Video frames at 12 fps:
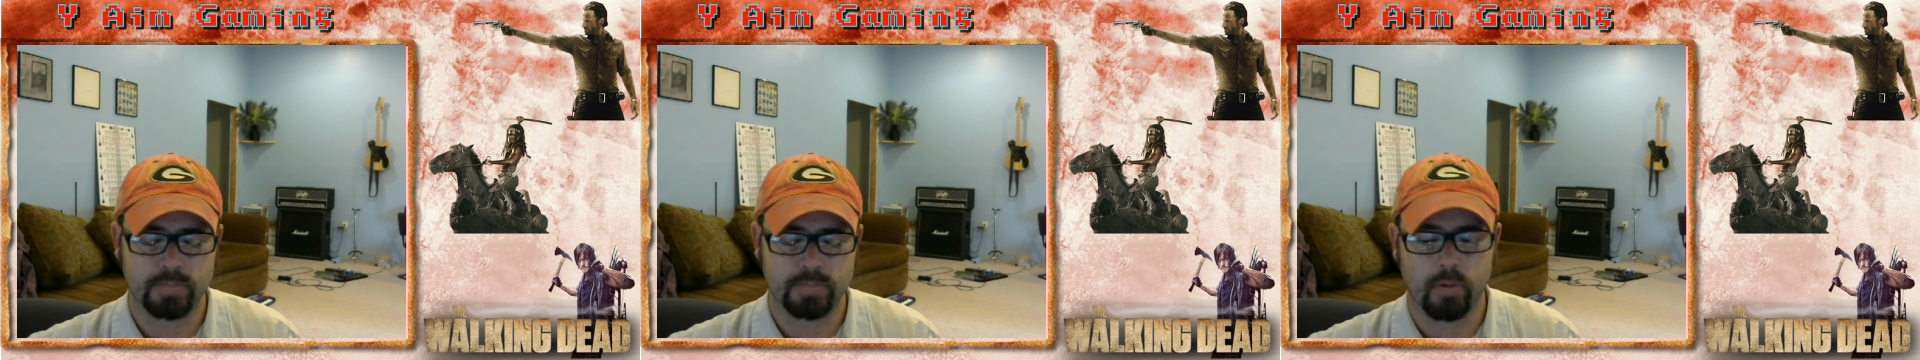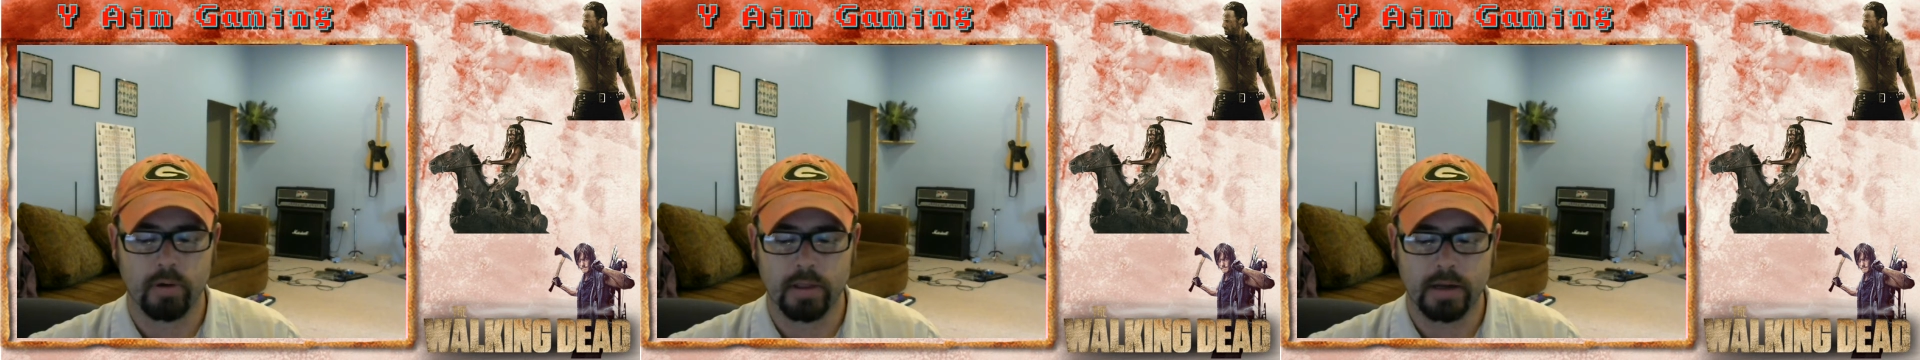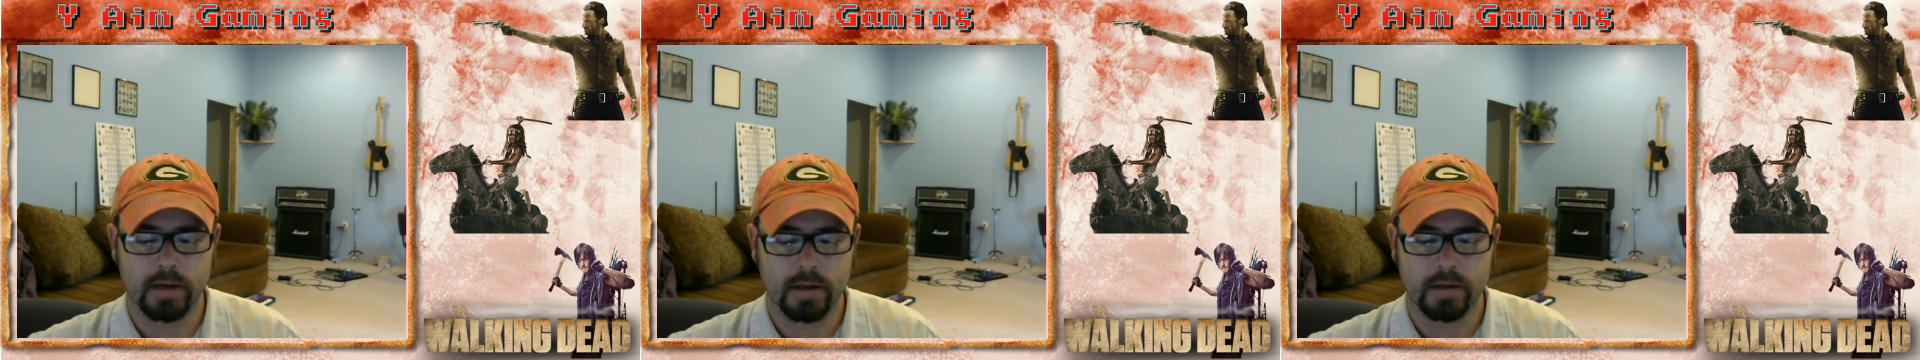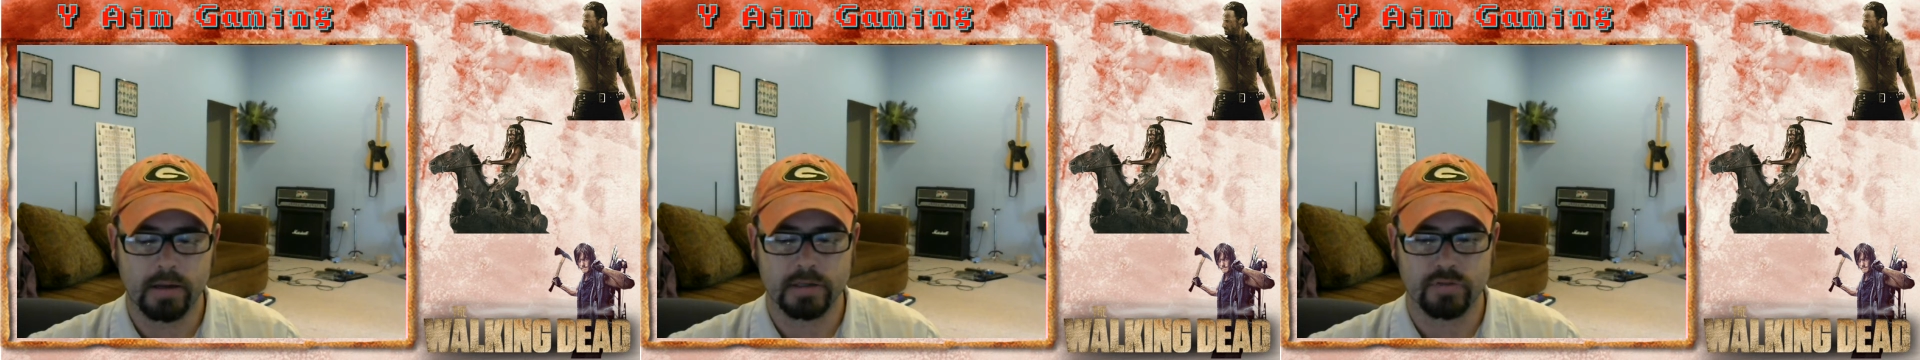spoil
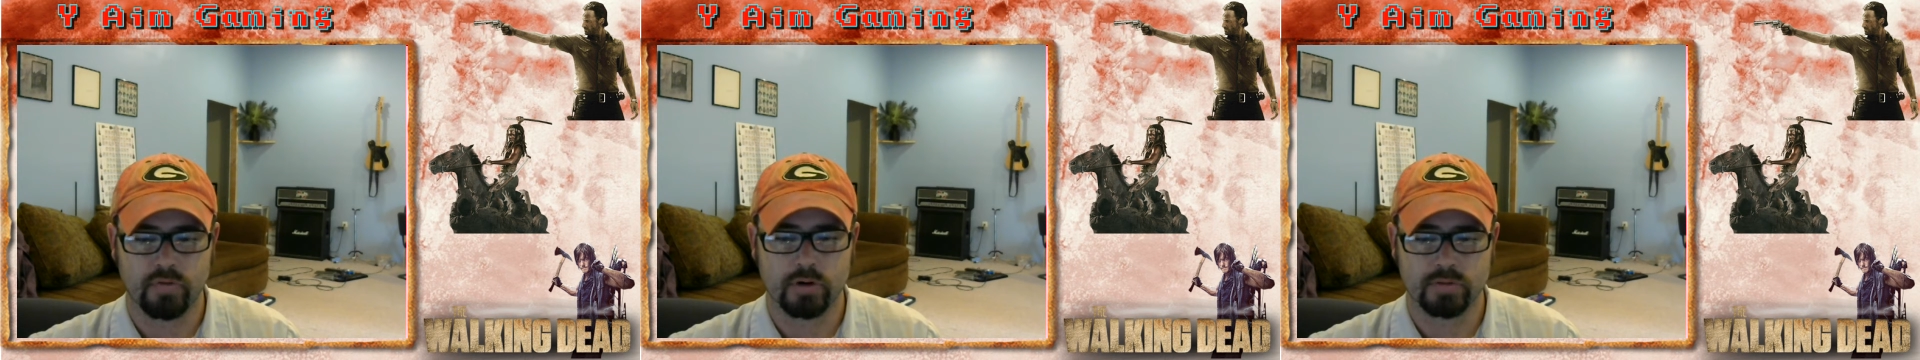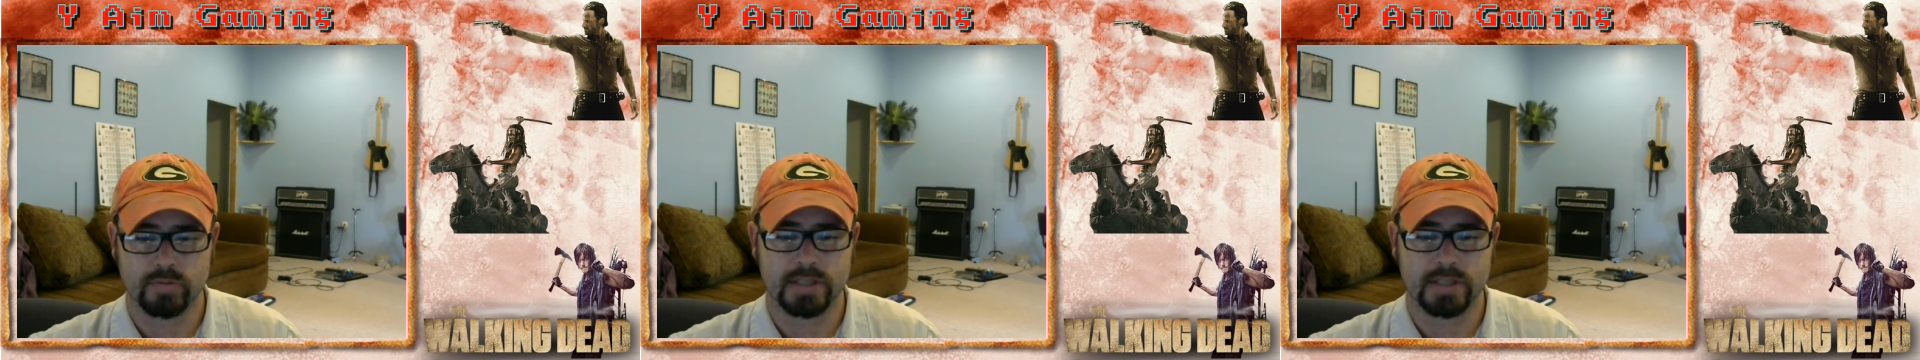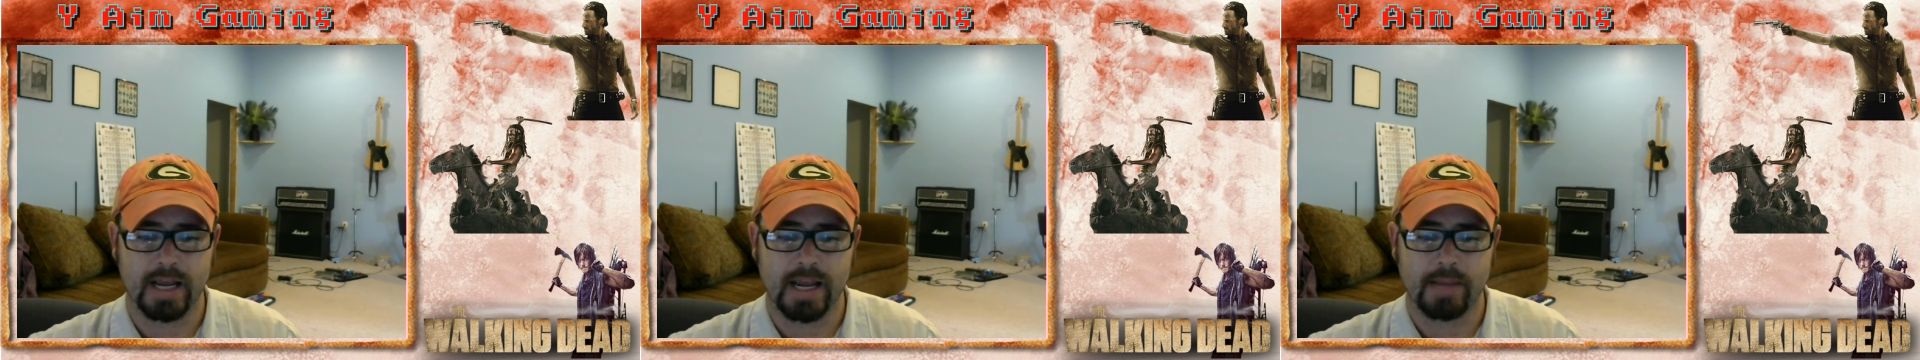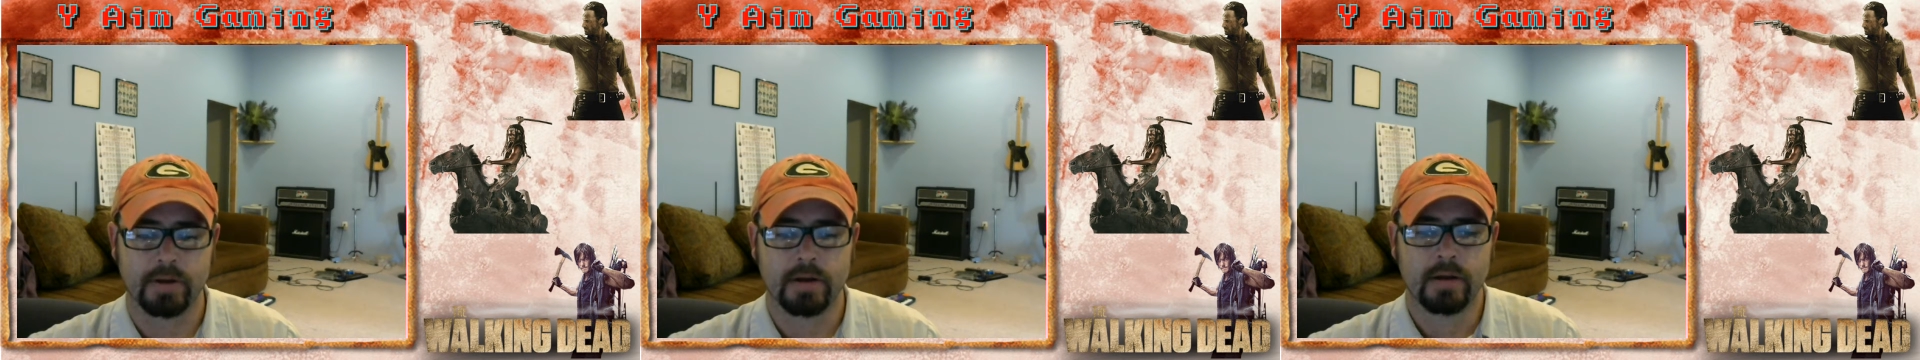it as far as what's going to
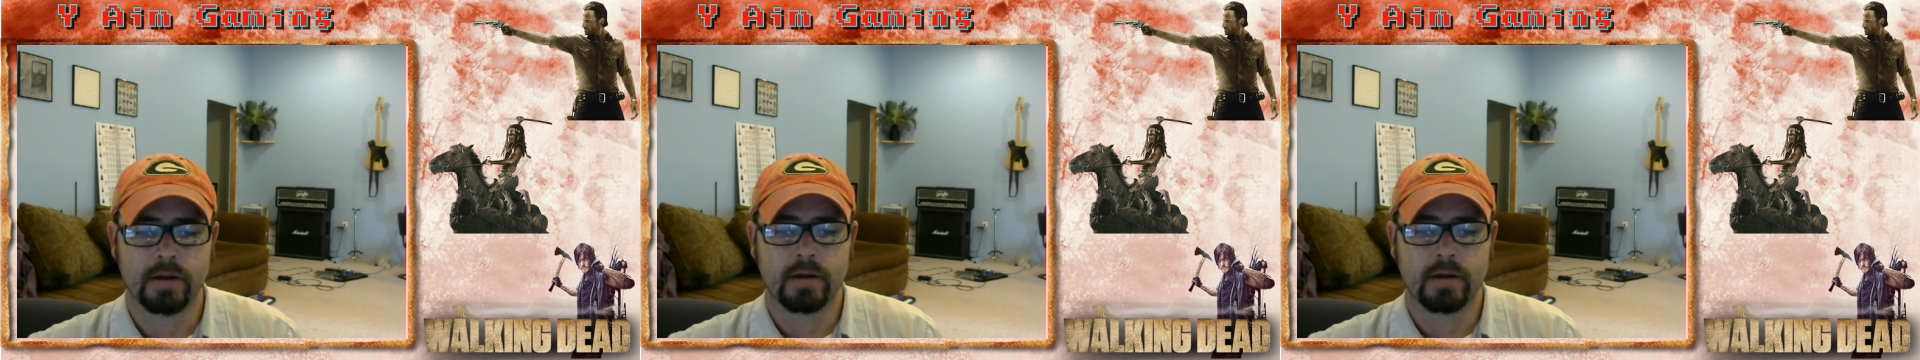happen.